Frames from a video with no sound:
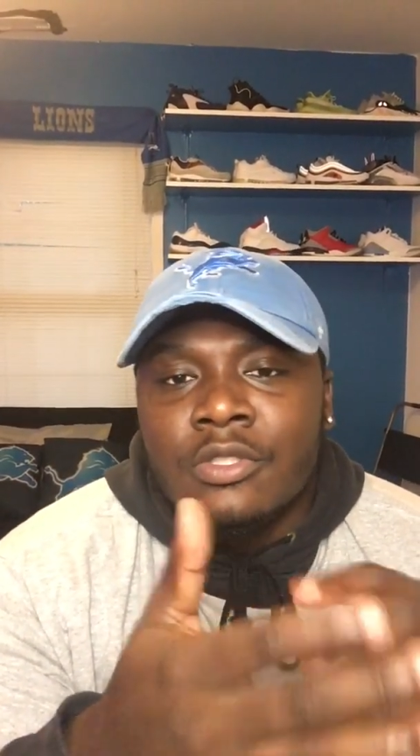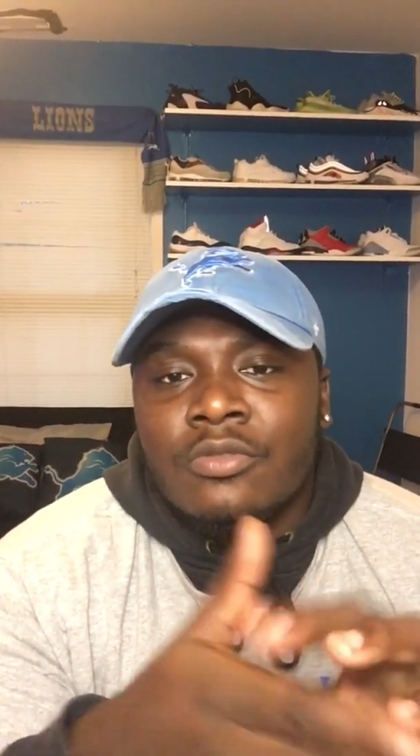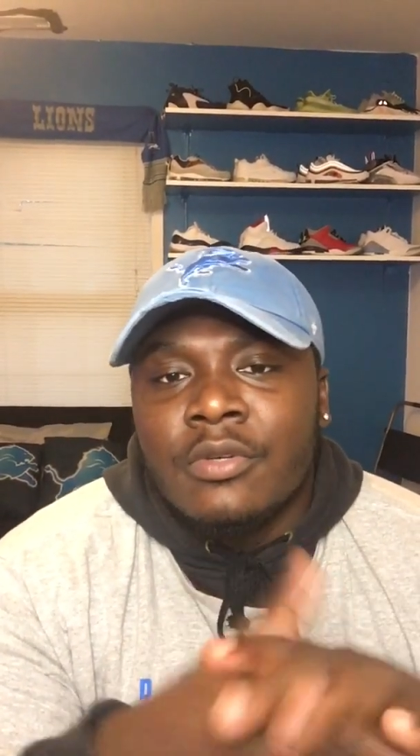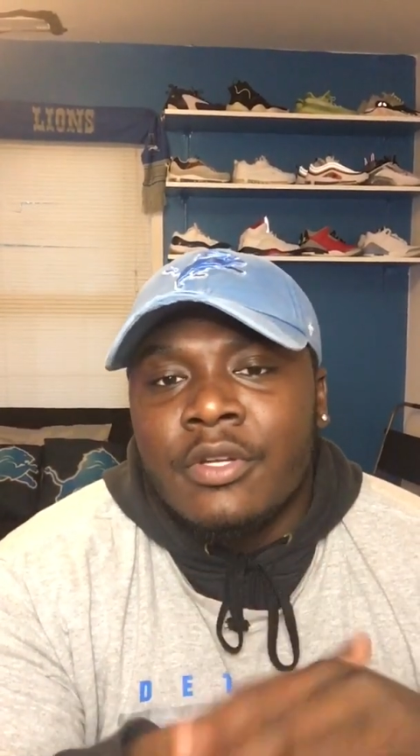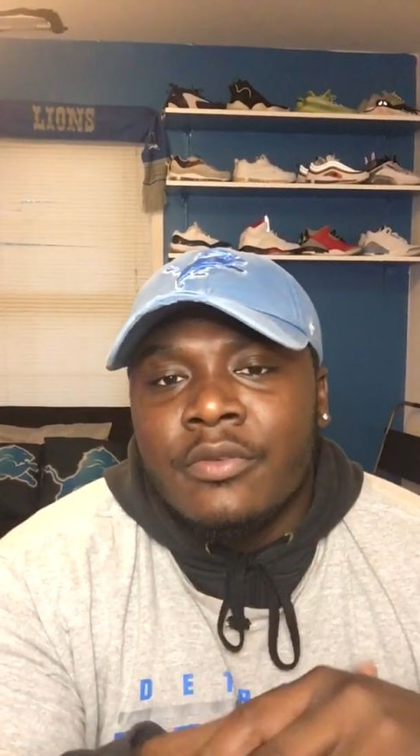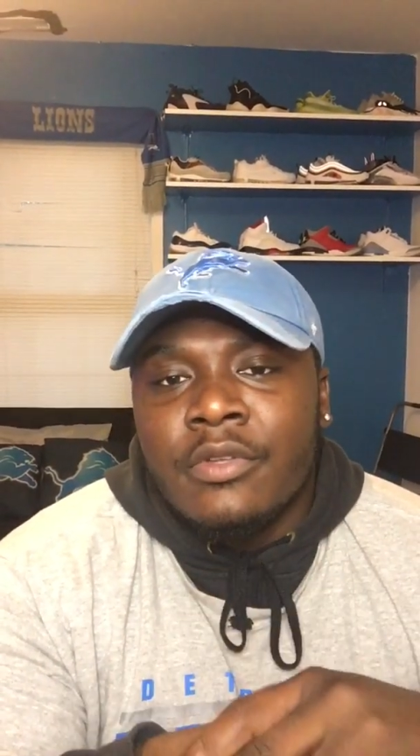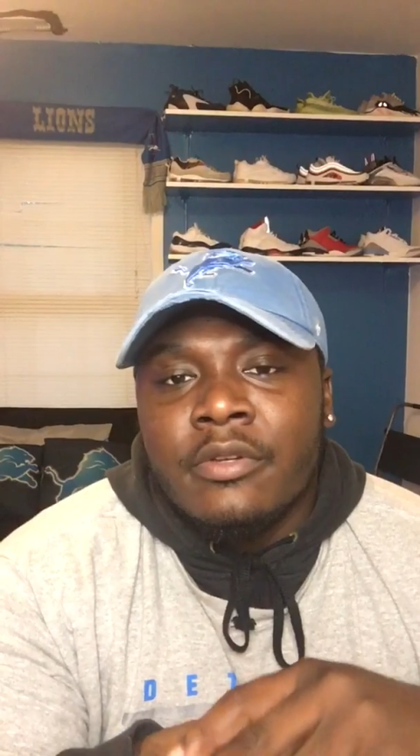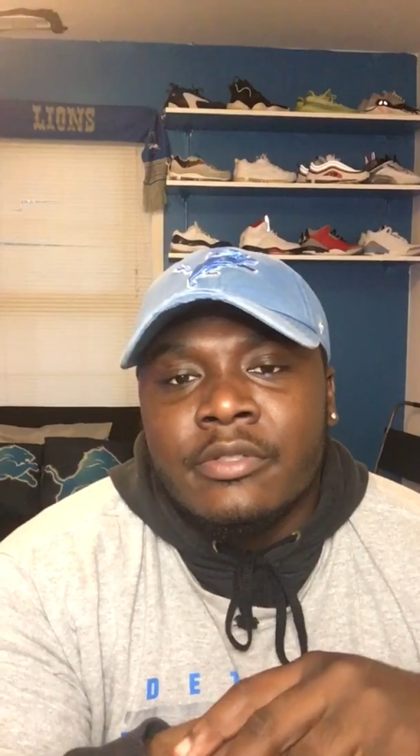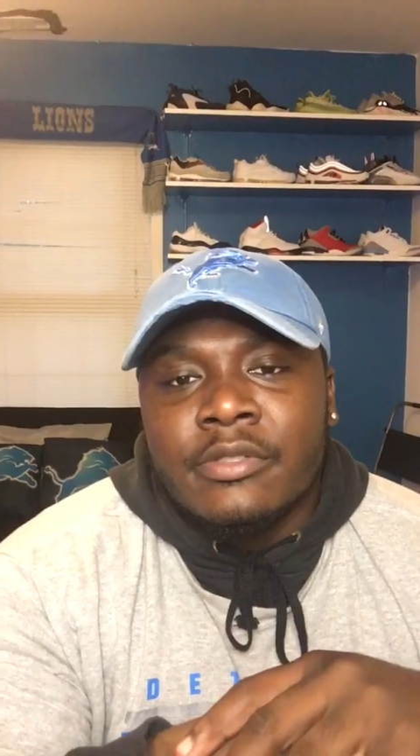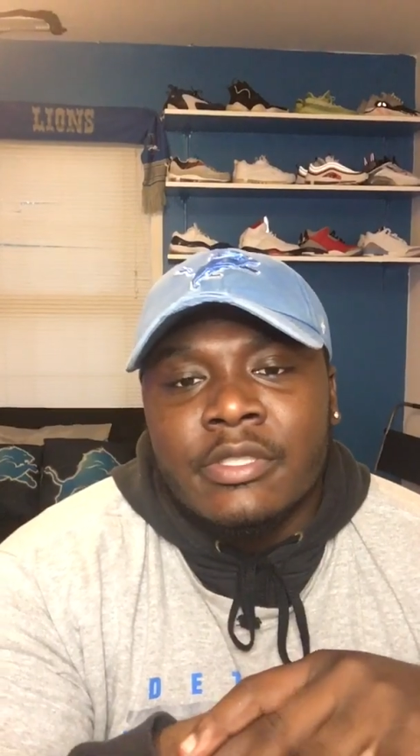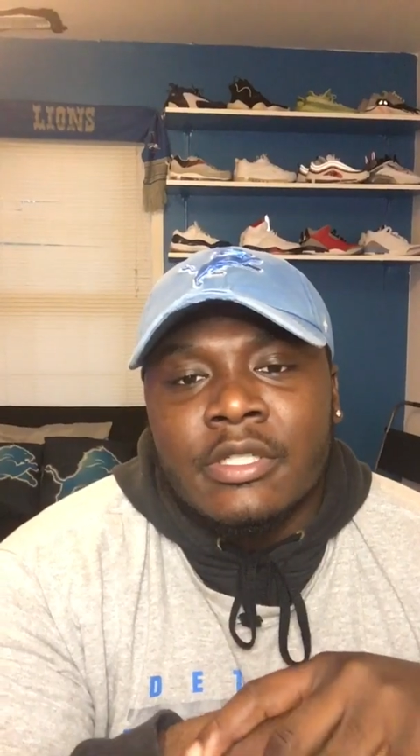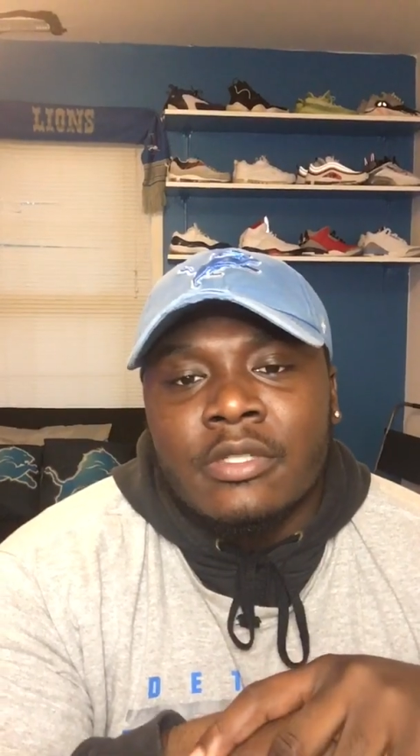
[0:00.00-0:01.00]
12
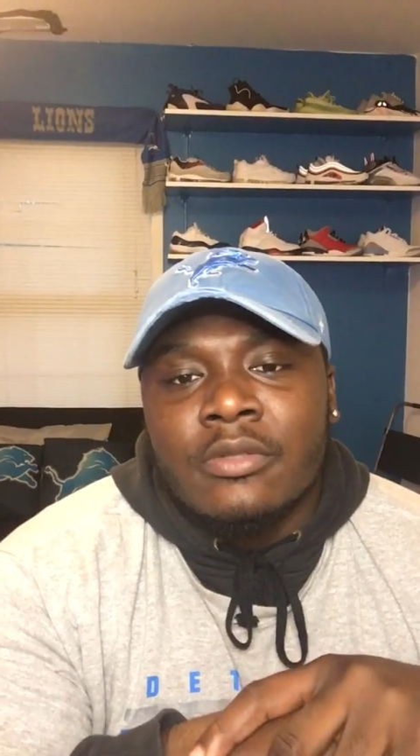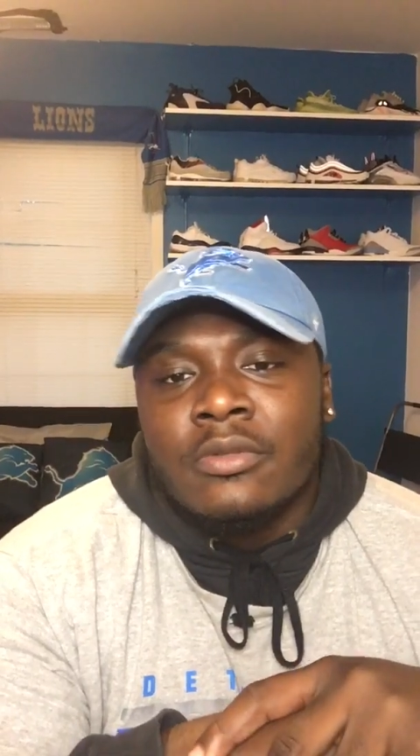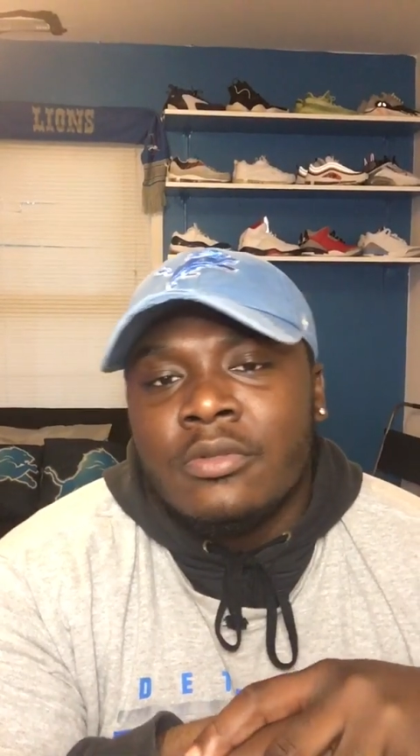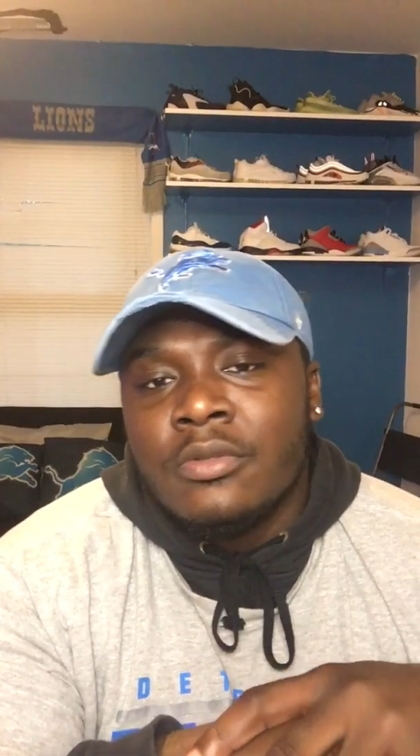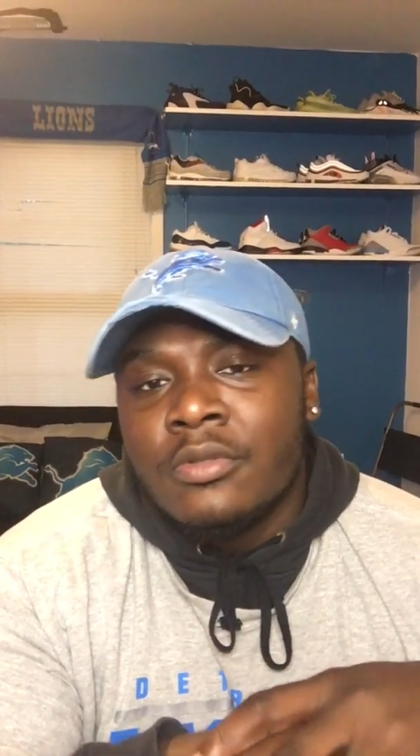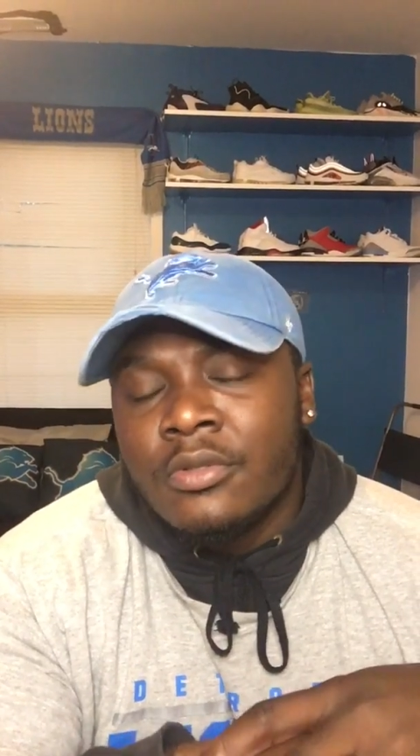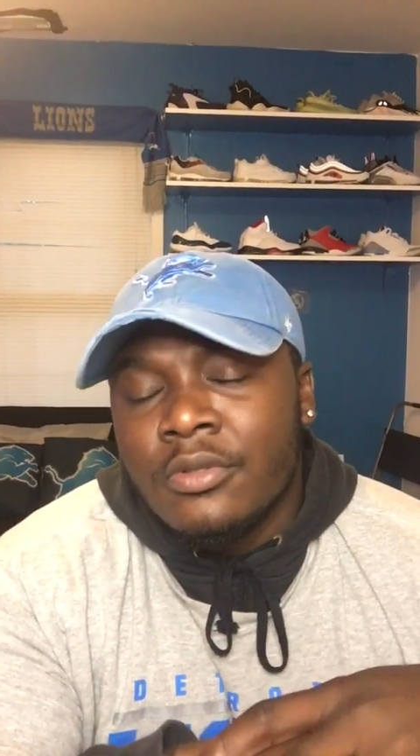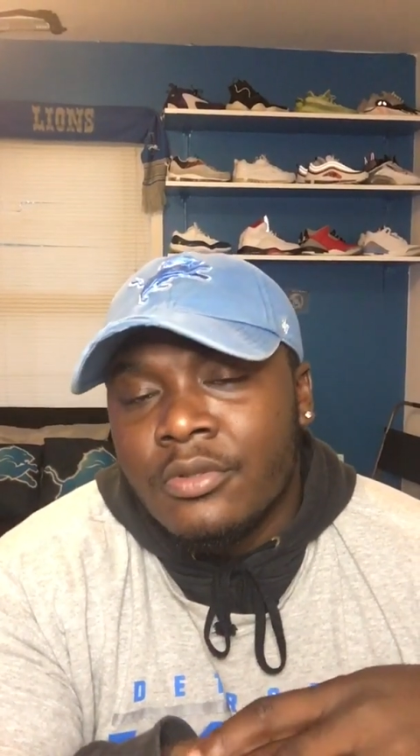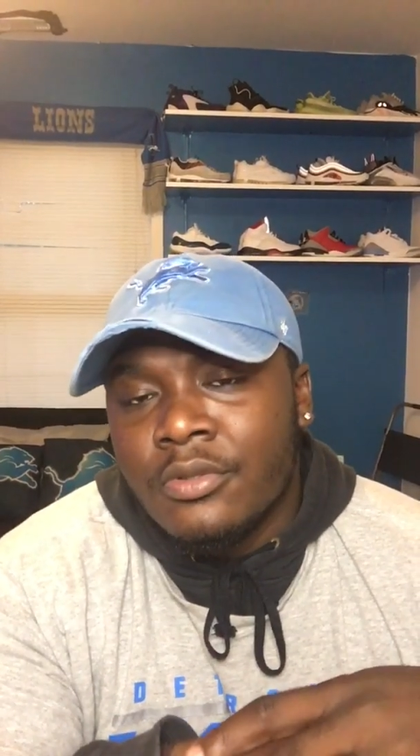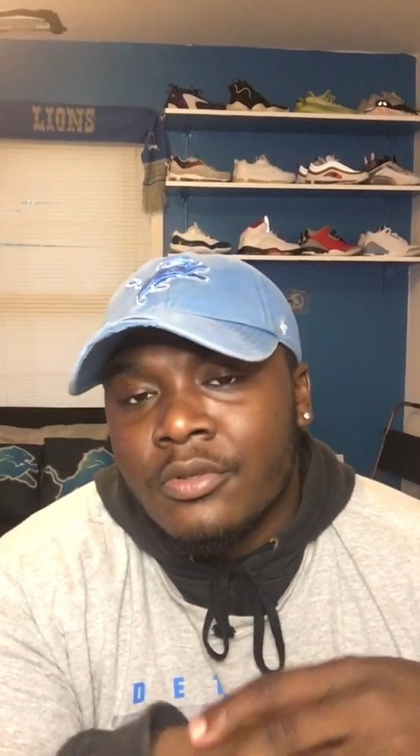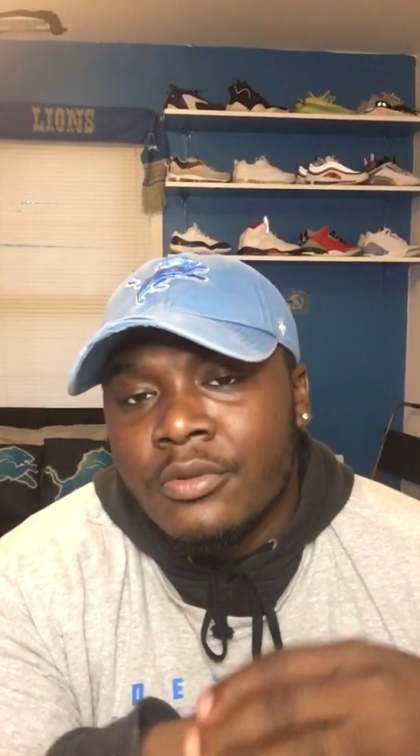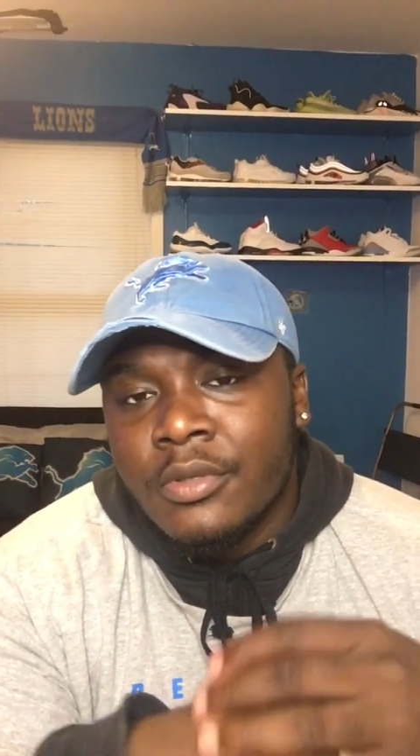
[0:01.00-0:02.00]
years now. And